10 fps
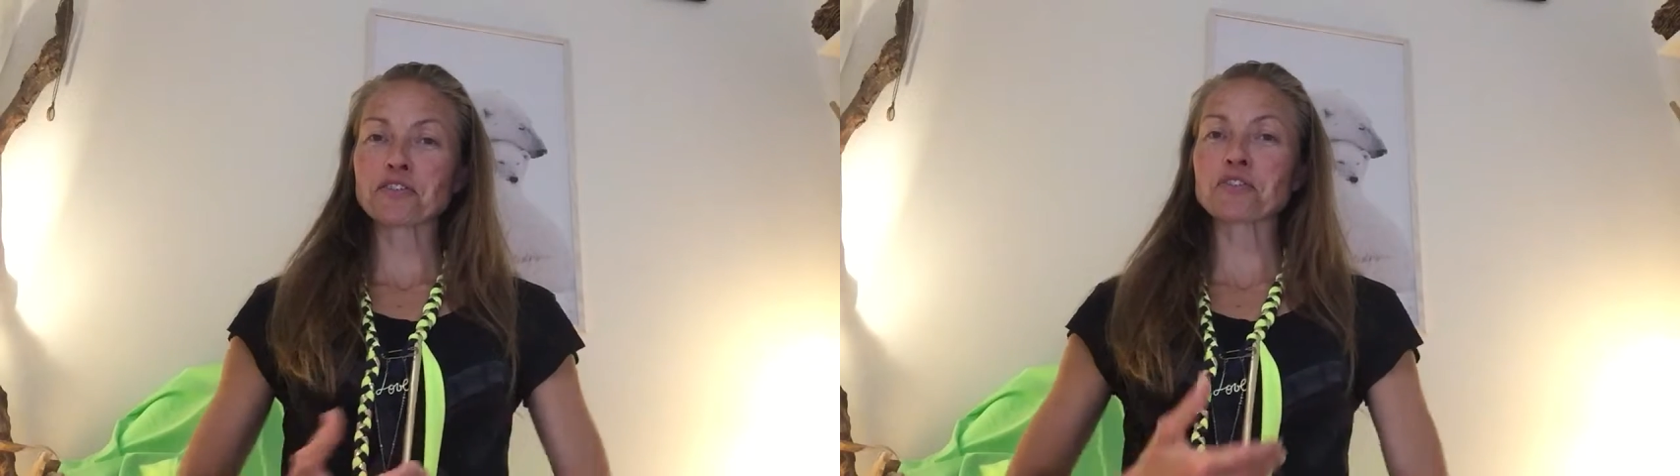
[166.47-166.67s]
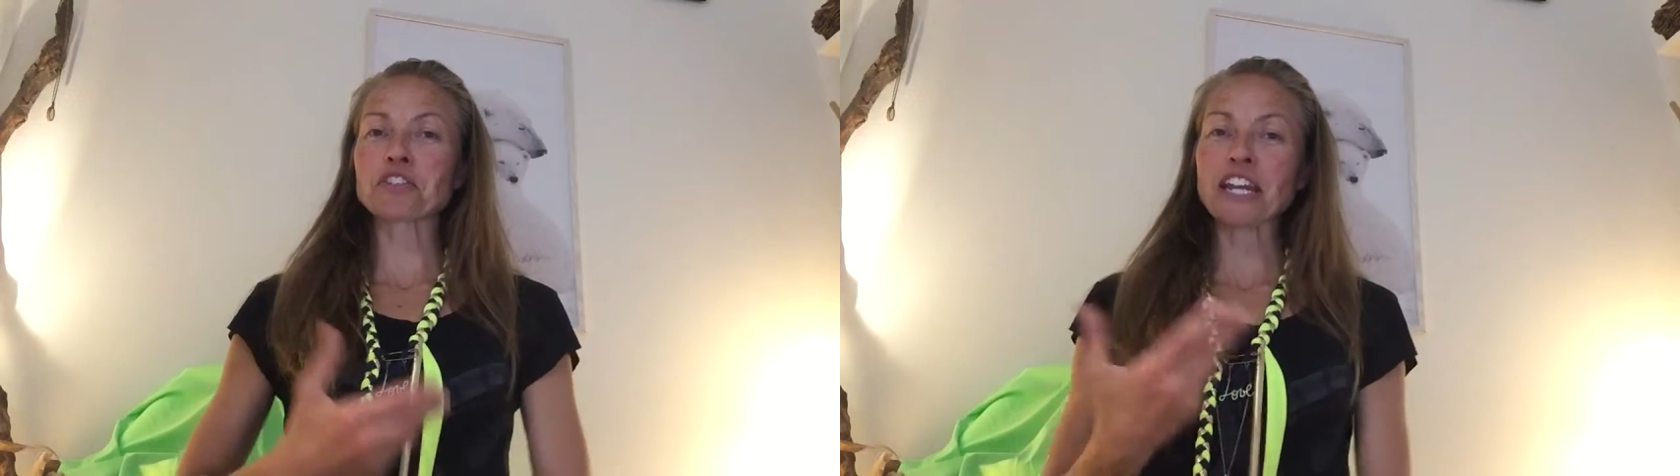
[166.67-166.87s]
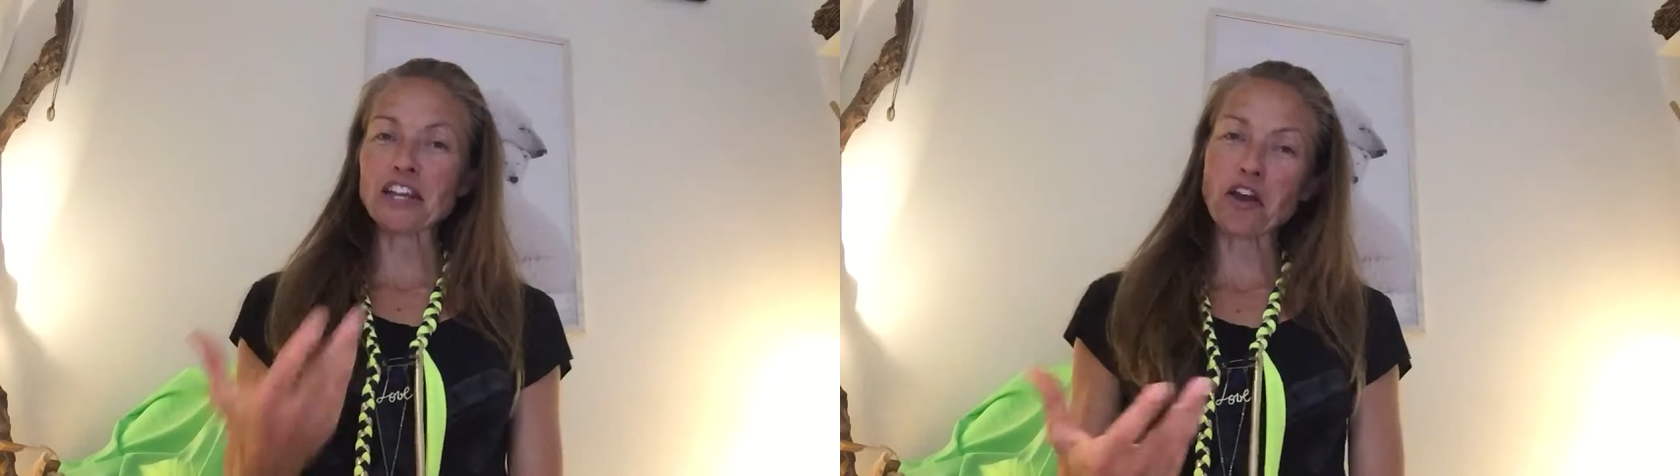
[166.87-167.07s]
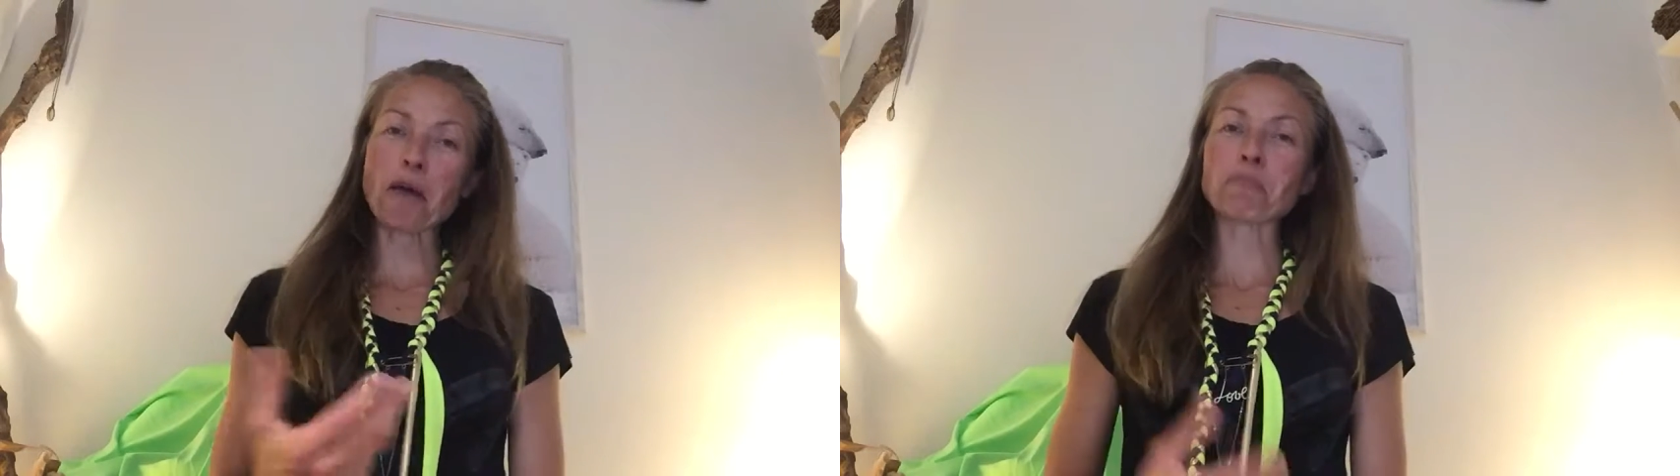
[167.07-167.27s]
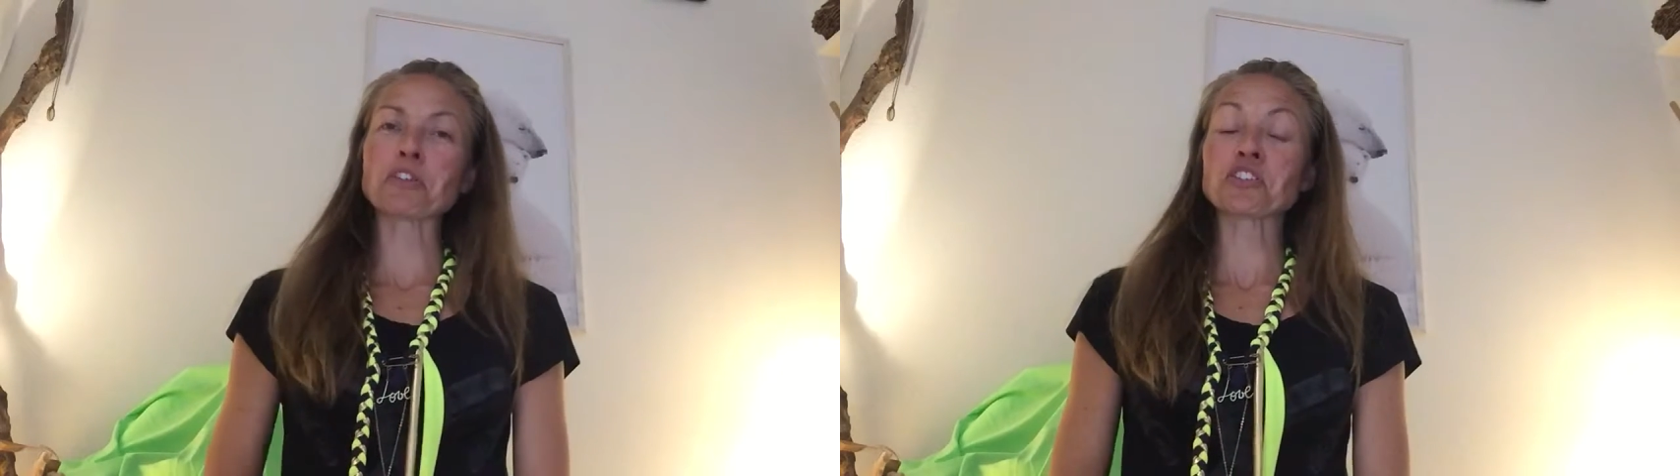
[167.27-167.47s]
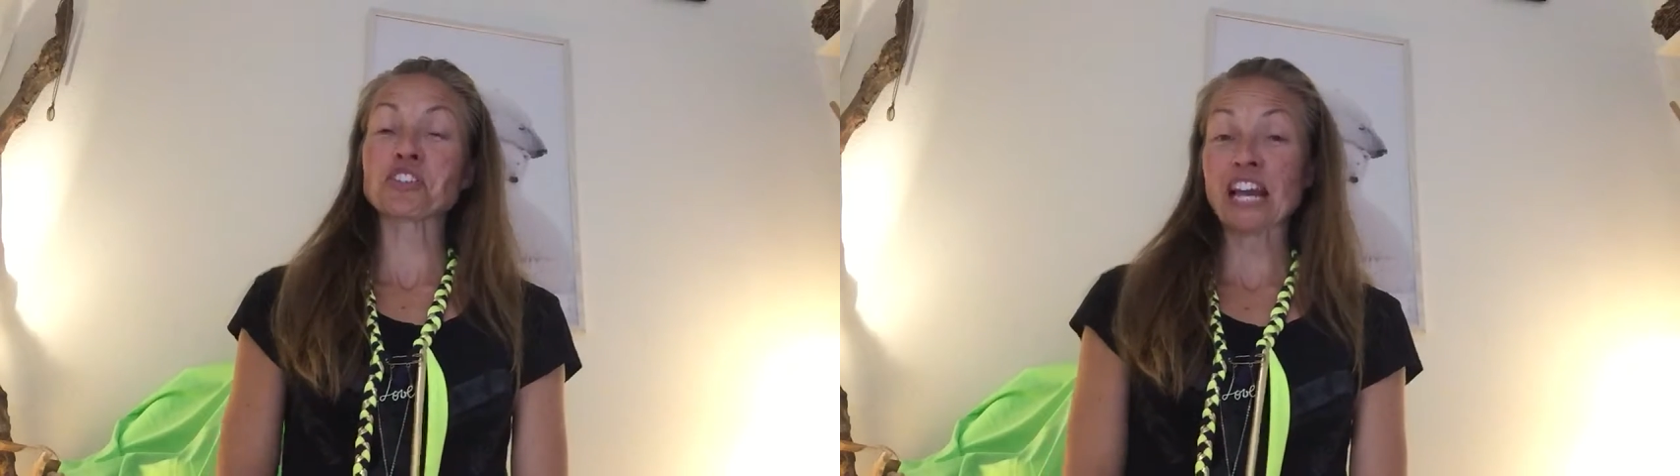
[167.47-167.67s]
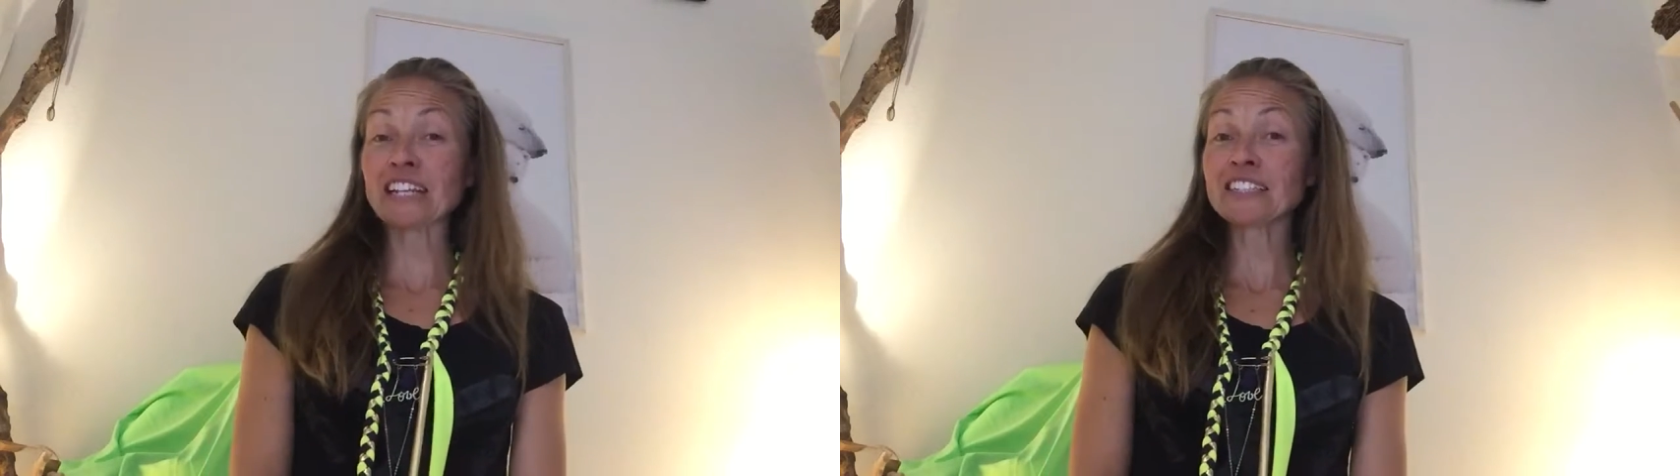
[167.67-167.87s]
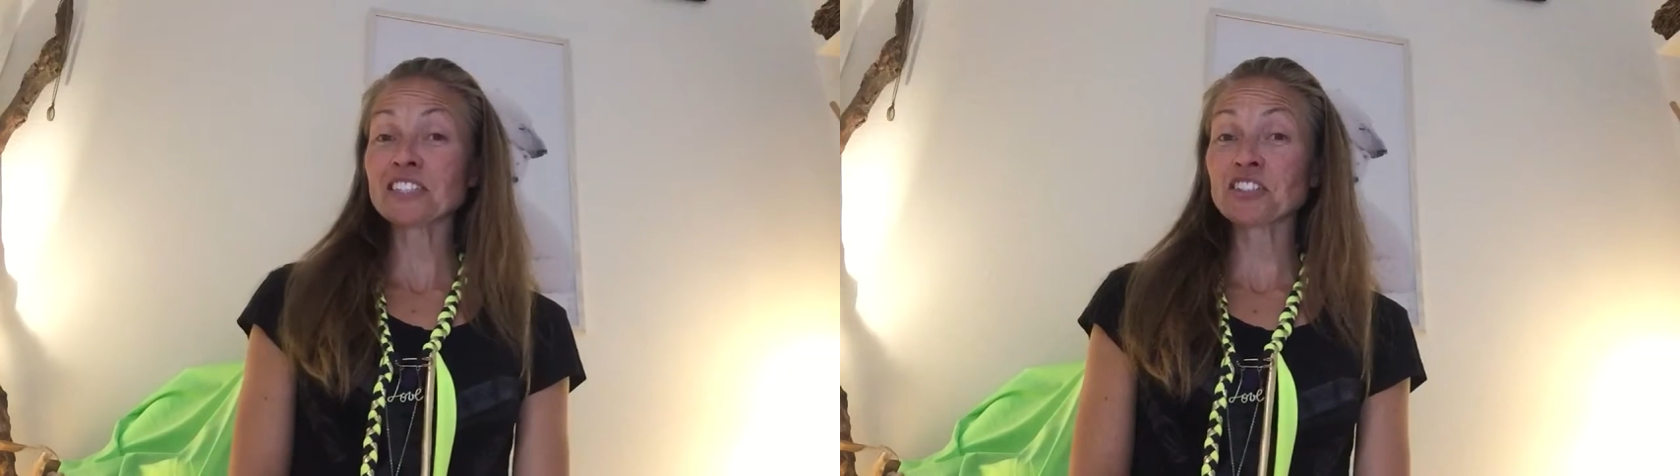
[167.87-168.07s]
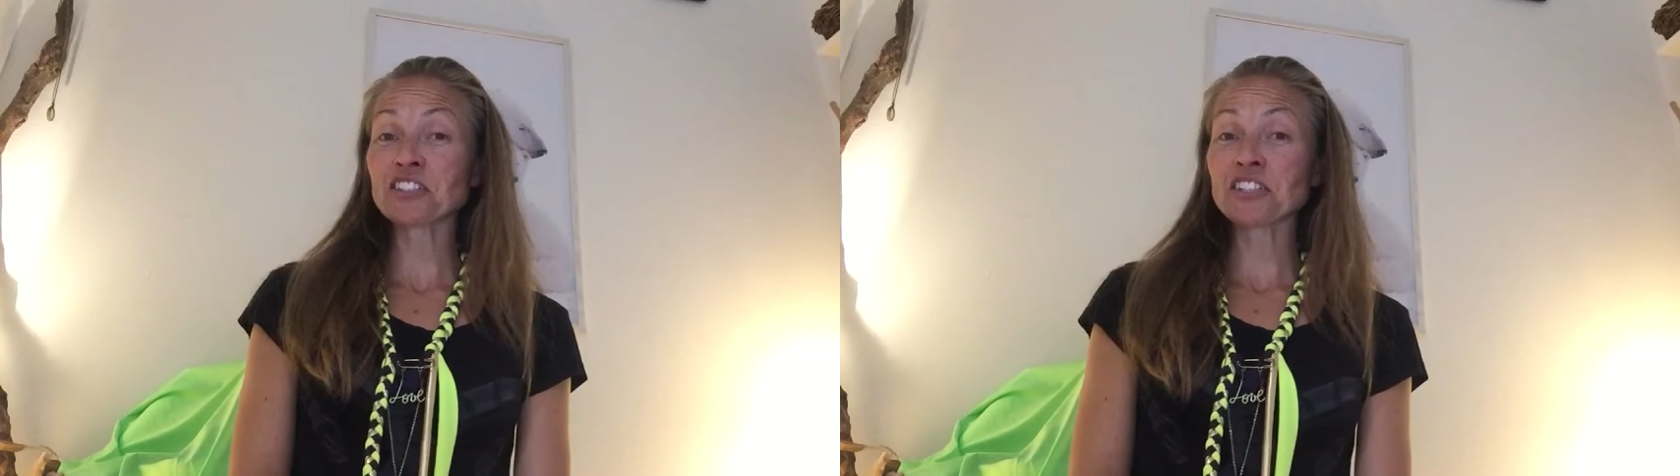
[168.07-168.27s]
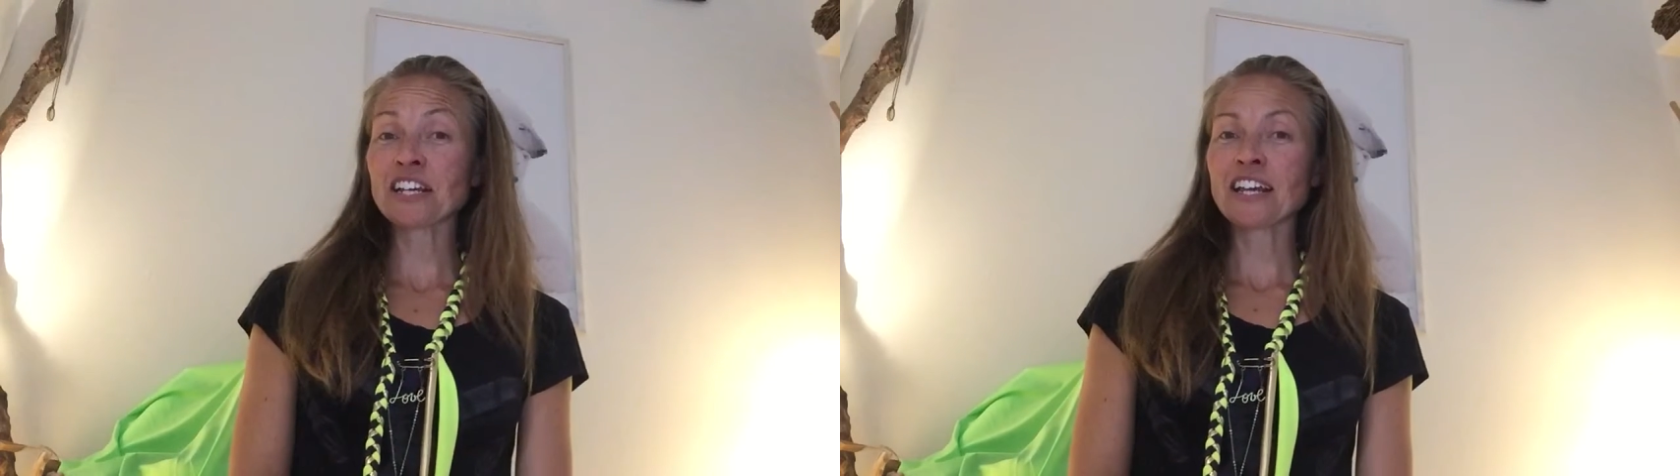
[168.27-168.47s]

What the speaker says: to take up the challenge,